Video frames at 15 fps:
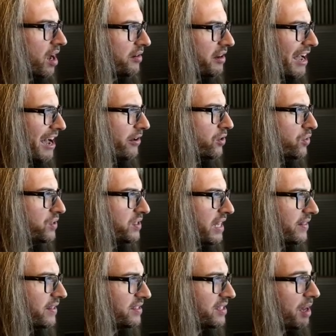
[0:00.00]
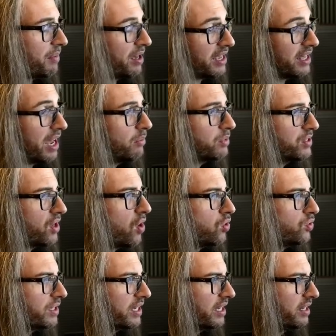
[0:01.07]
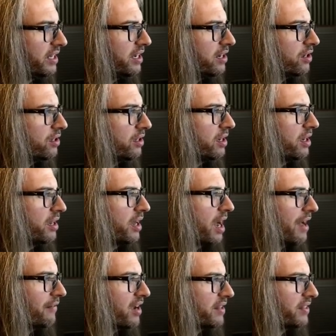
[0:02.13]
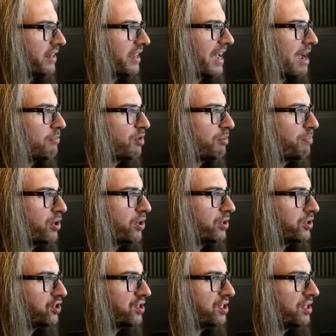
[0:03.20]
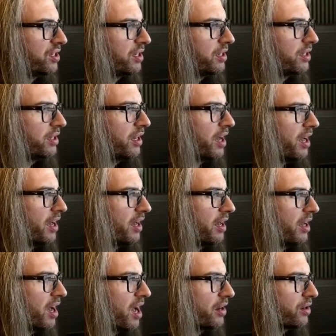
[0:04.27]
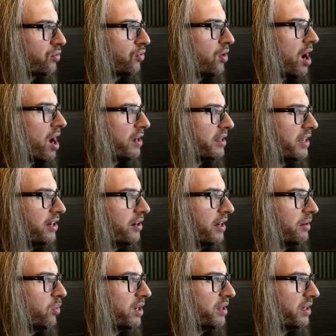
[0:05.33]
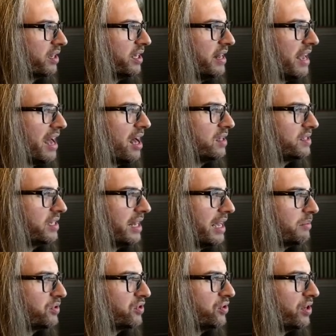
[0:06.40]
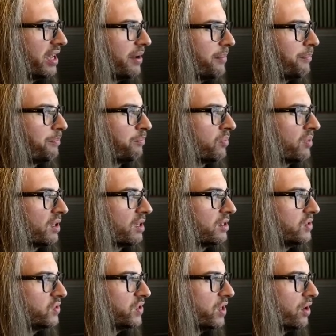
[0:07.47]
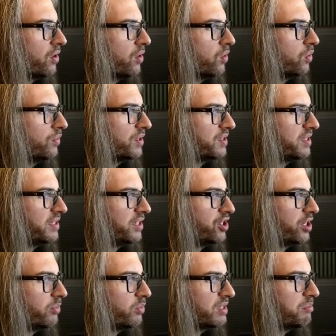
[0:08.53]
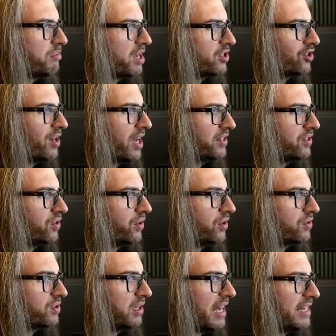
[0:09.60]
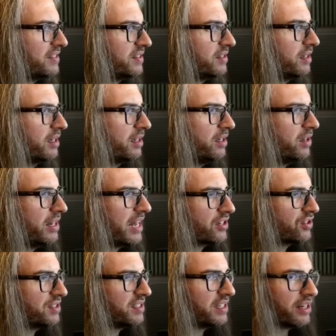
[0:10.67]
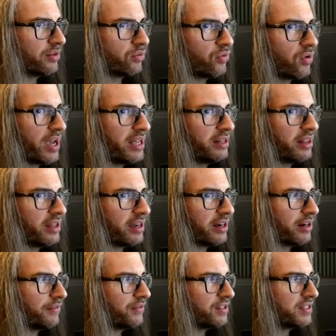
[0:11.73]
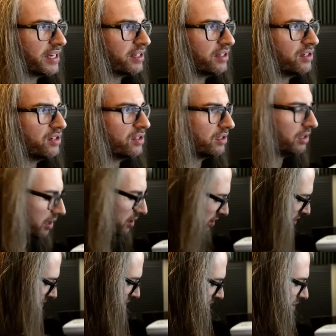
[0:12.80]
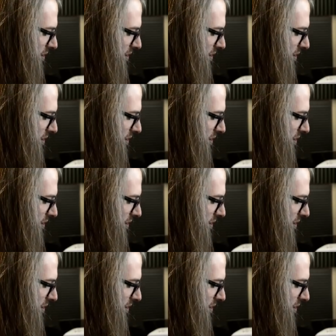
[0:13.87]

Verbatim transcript: on how you set this up. Again, I was holding it here. I've got the camera perched uh, on a rock here at one of the canals in Amsterdam. So the stitching was much nicer. There's less, you can actually see it right there if you take a good look